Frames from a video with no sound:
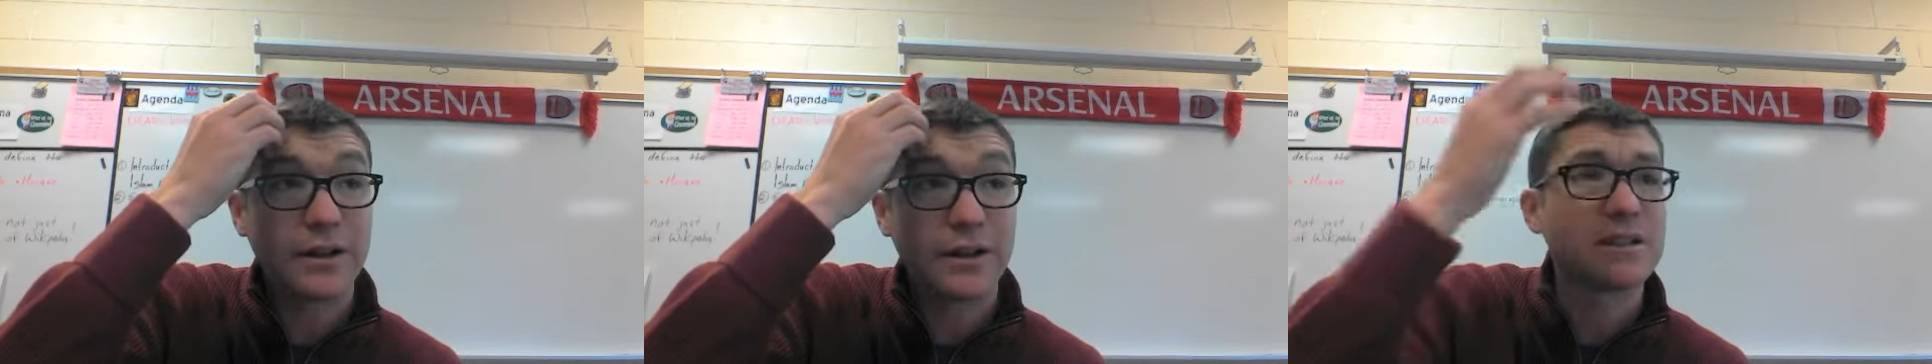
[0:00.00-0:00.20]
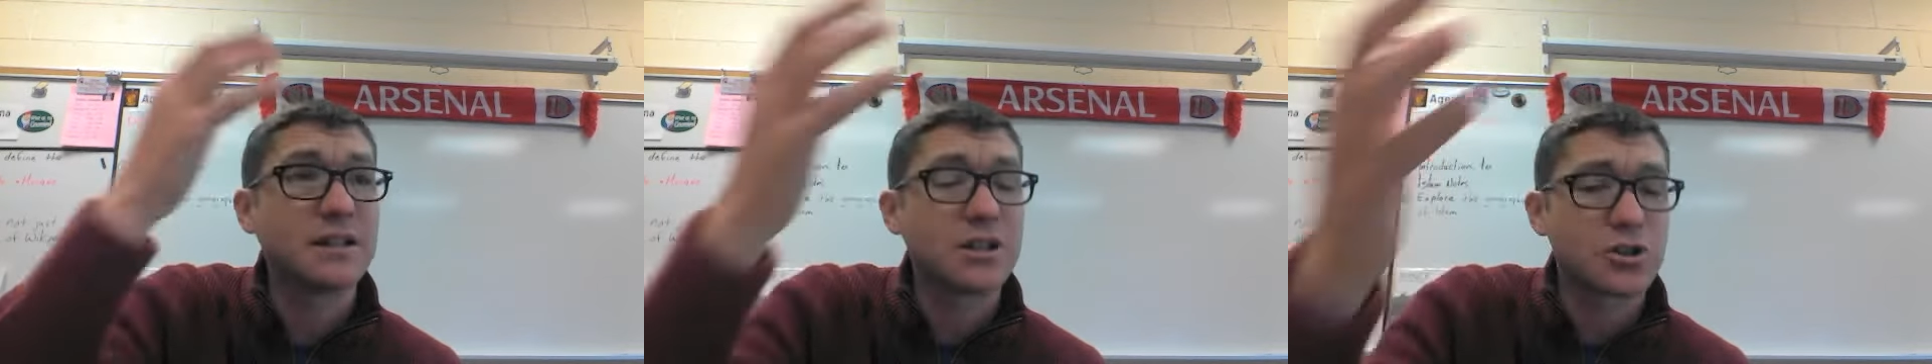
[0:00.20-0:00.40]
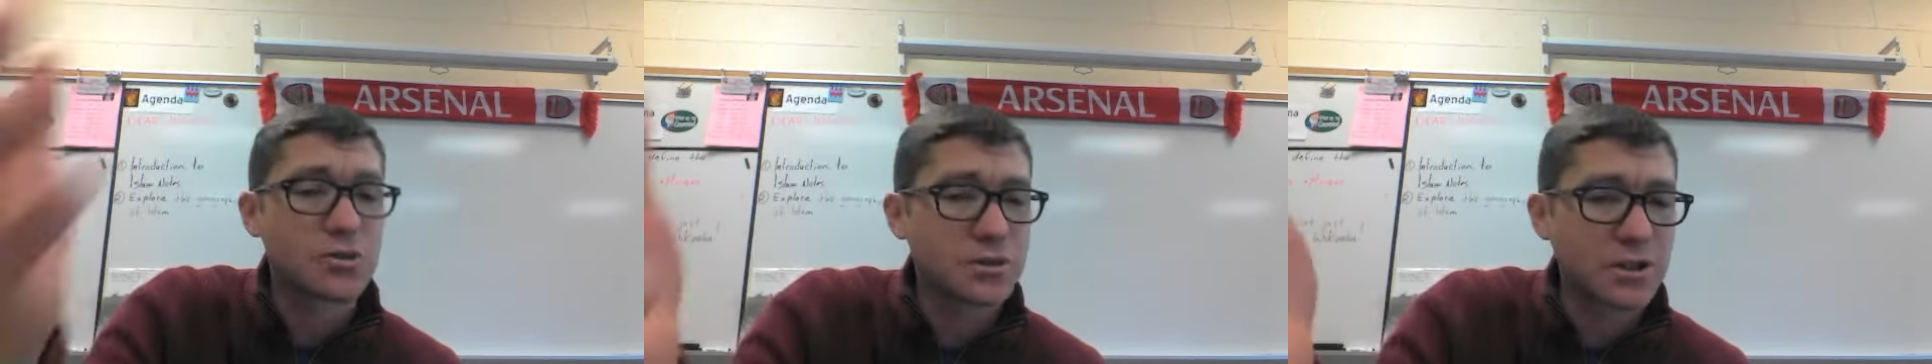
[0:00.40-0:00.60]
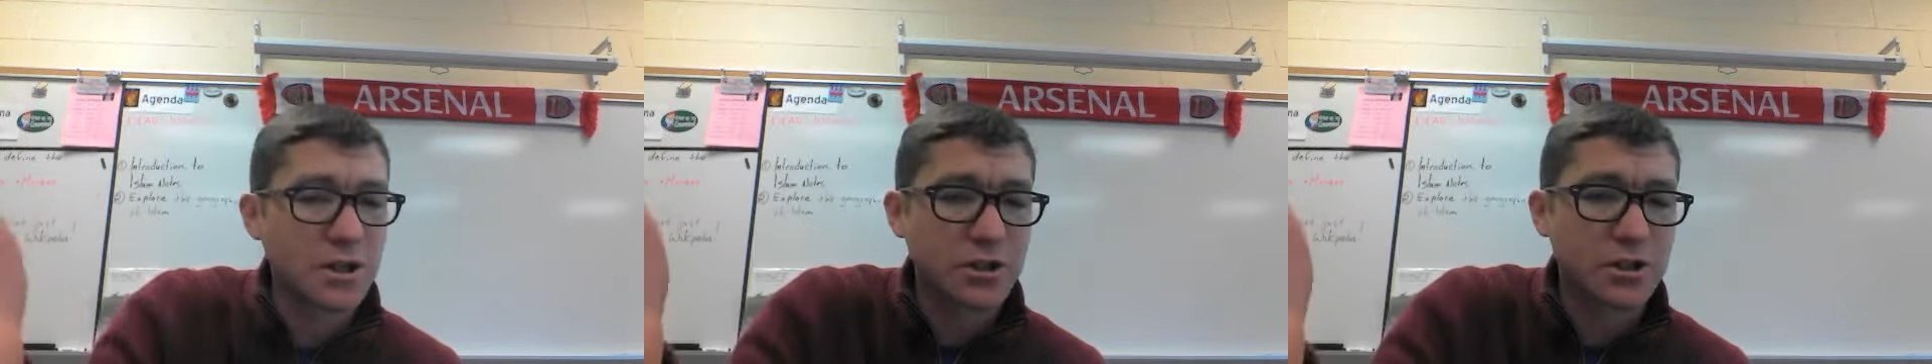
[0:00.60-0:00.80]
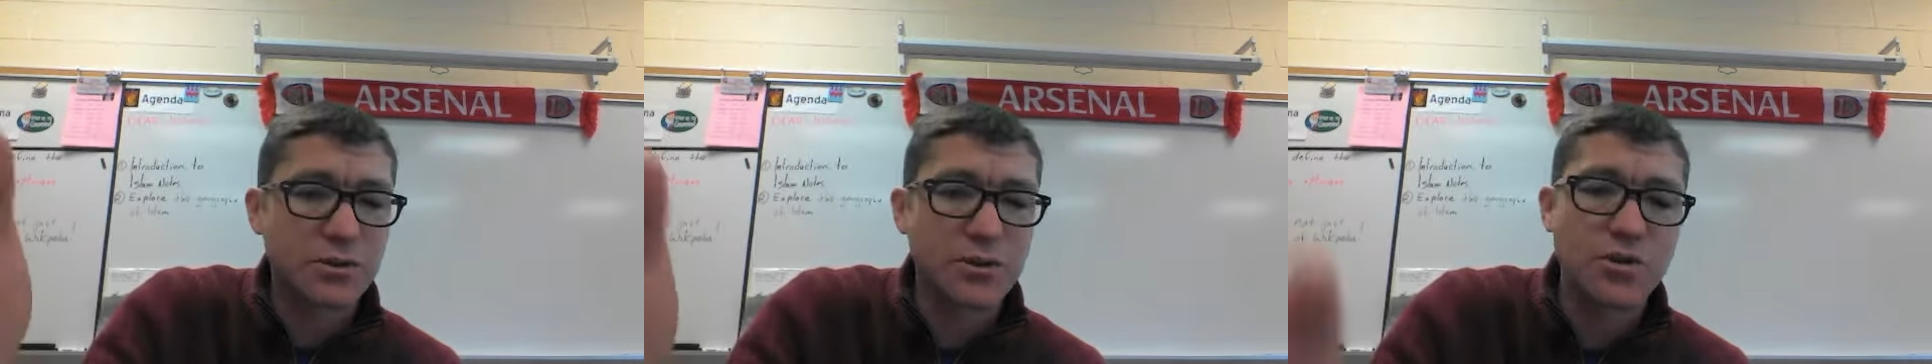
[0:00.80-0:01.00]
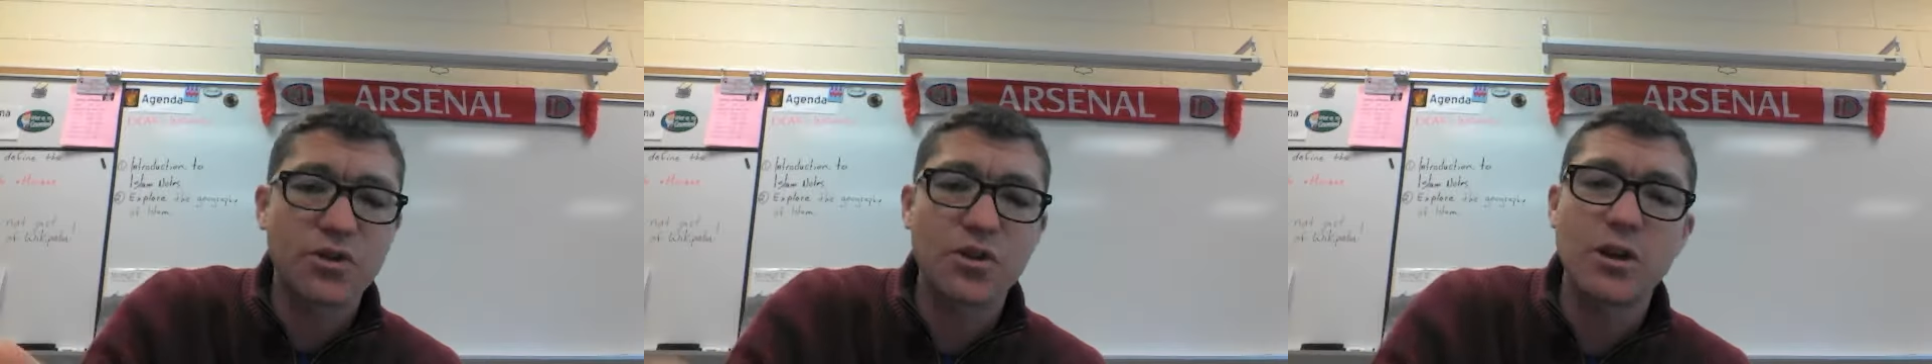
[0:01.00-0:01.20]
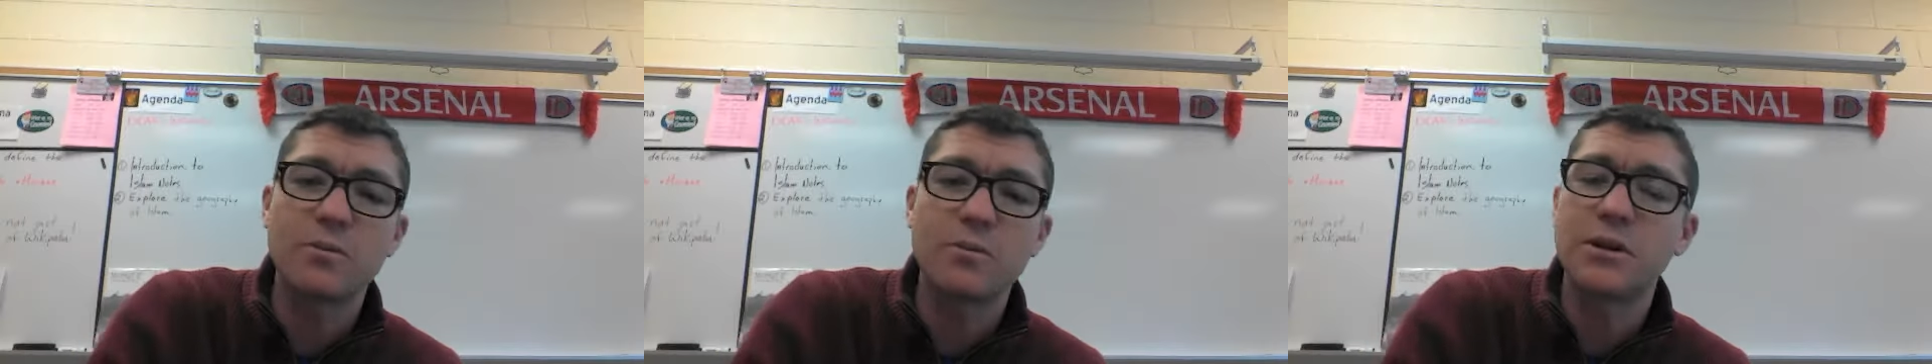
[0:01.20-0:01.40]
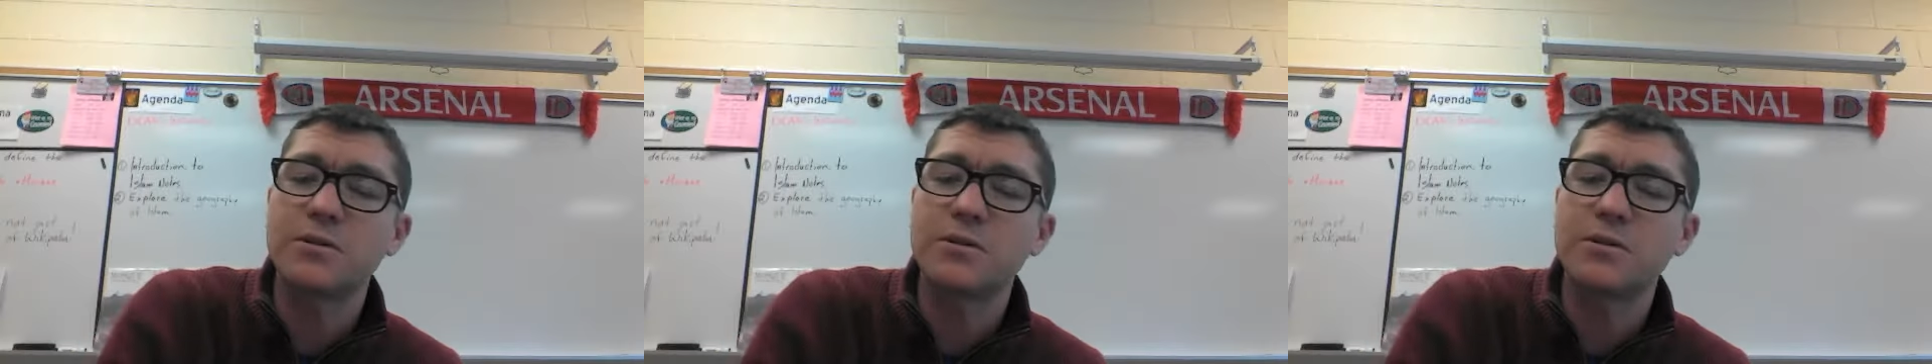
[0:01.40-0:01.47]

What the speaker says: It's an introductory thing.